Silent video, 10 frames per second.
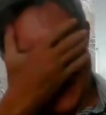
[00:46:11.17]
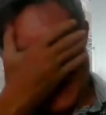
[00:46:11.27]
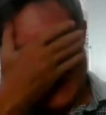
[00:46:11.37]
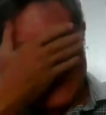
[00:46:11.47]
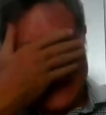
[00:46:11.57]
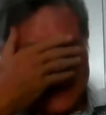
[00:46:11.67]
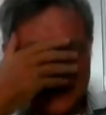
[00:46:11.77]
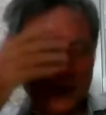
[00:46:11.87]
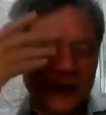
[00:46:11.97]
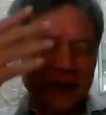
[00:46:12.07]
about
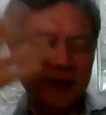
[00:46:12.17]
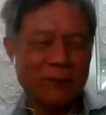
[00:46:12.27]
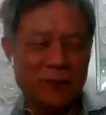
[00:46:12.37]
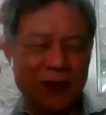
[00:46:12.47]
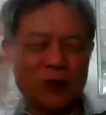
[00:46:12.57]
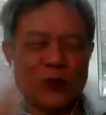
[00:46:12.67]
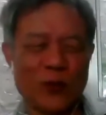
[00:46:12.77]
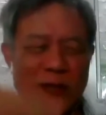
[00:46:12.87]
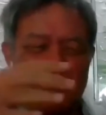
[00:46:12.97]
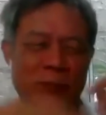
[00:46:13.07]
it's the same issue,
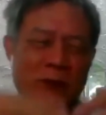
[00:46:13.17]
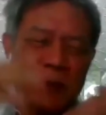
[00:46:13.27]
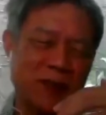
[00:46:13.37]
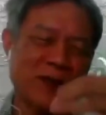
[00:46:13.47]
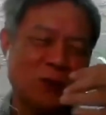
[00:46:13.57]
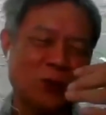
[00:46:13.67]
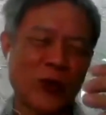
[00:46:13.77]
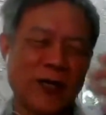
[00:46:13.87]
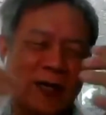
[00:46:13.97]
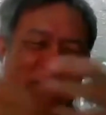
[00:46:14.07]
young people
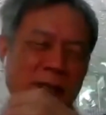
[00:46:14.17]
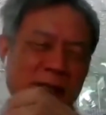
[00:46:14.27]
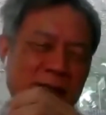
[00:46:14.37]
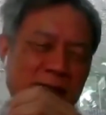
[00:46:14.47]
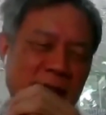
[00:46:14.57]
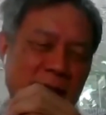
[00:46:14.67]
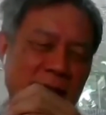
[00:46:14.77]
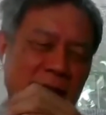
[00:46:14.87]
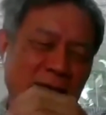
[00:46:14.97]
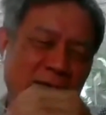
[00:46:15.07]
growing up,
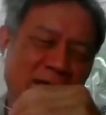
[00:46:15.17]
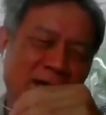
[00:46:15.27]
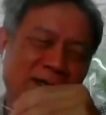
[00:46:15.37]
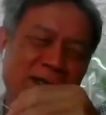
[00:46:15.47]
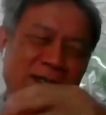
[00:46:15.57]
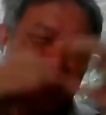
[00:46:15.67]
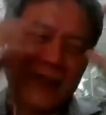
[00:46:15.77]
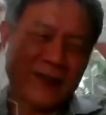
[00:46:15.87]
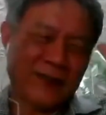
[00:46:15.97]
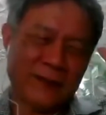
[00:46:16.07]
and that
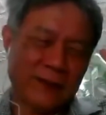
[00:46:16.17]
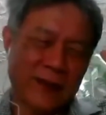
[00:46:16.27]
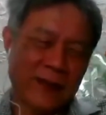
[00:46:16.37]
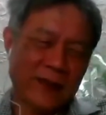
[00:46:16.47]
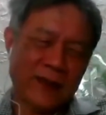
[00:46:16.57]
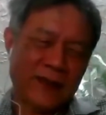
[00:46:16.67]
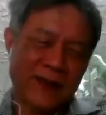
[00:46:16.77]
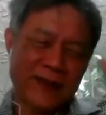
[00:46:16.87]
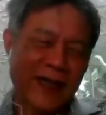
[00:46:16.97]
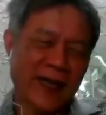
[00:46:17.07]

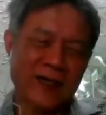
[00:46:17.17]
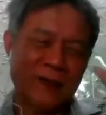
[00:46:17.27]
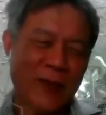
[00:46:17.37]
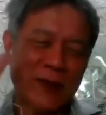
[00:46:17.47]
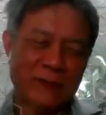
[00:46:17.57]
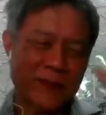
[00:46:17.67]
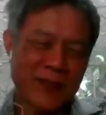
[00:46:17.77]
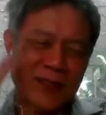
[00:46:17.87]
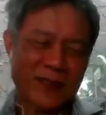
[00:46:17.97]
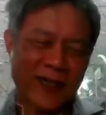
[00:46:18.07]
the tiger moms
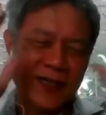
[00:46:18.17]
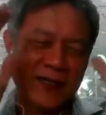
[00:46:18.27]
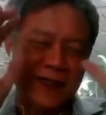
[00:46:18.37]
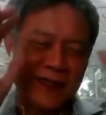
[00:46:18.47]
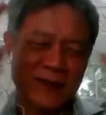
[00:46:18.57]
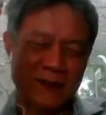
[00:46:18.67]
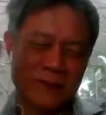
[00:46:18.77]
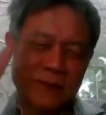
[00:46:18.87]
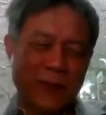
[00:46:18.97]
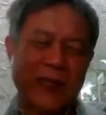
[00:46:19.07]
and
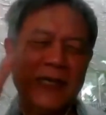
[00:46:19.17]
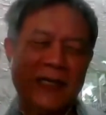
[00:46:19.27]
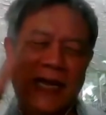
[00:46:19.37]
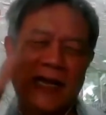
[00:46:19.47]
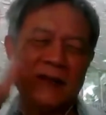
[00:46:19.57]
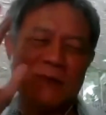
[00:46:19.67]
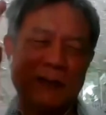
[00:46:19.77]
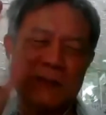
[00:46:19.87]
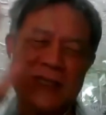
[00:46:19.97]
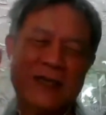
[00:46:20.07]
mainly tiger
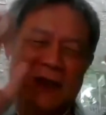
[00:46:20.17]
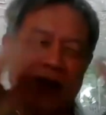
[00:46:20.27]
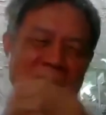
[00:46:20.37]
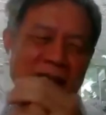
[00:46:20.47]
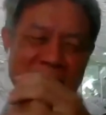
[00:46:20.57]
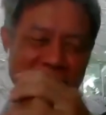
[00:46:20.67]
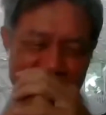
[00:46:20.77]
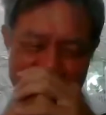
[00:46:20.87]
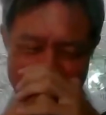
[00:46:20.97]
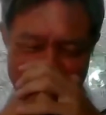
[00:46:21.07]
moms lah. Okay, I think they
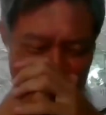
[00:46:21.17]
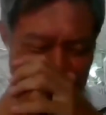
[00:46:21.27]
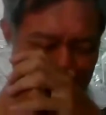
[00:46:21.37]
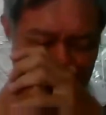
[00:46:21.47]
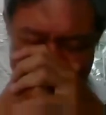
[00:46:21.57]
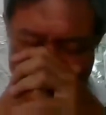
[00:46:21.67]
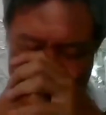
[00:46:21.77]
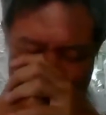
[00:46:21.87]
emphasize on tiger moms.